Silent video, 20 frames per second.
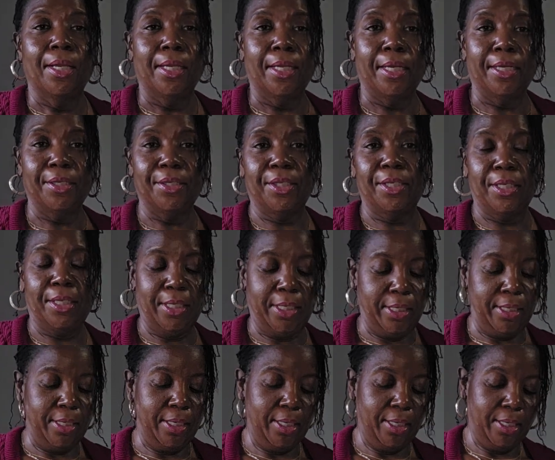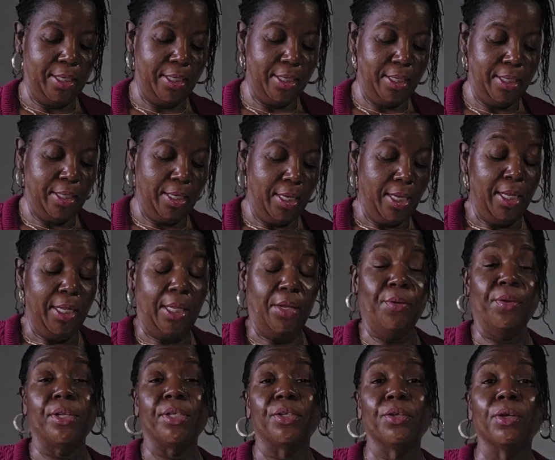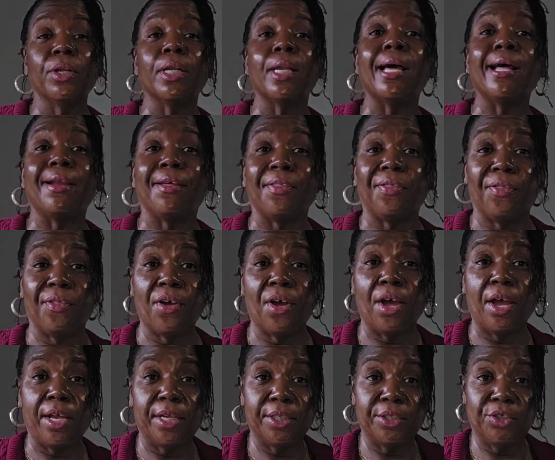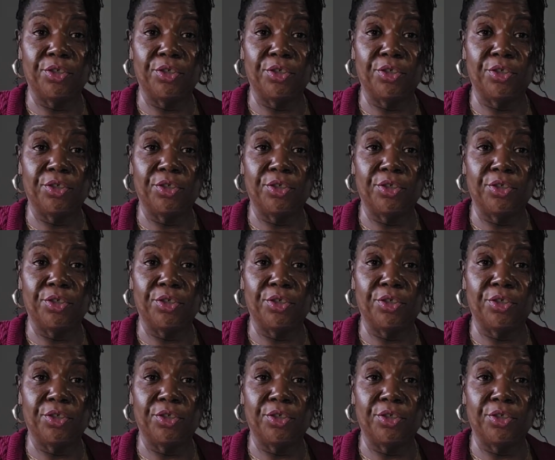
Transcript: Yeah, you see they went into a lot of thought